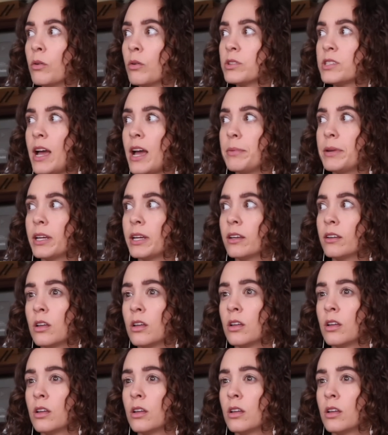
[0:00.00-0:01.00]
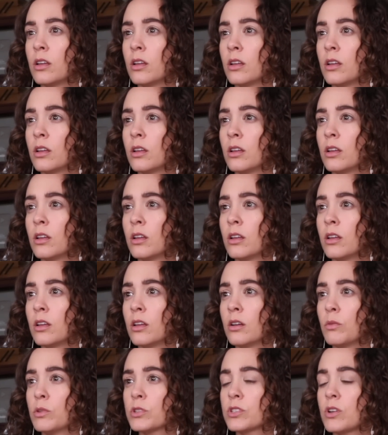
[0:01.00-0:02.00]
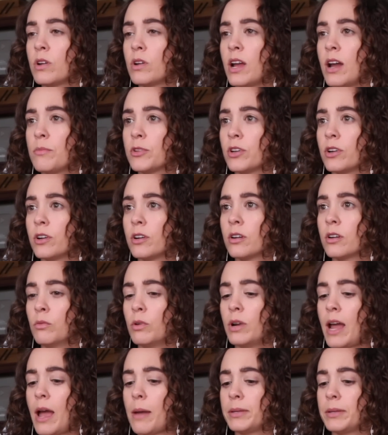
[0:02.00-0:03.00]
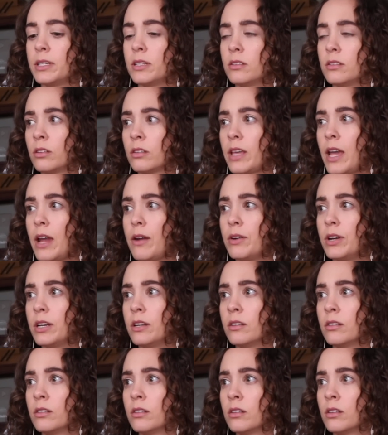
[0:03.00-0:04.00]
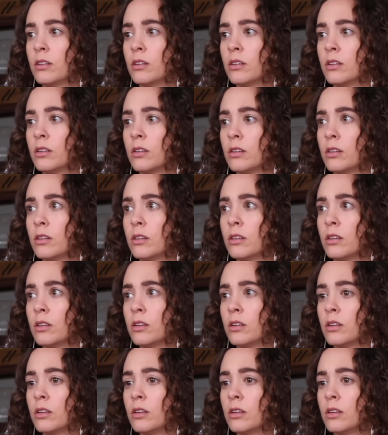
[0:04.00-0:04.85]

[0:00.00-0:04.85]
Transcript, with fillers: What's happening? What's going on with her? What happened? Karen. What happened?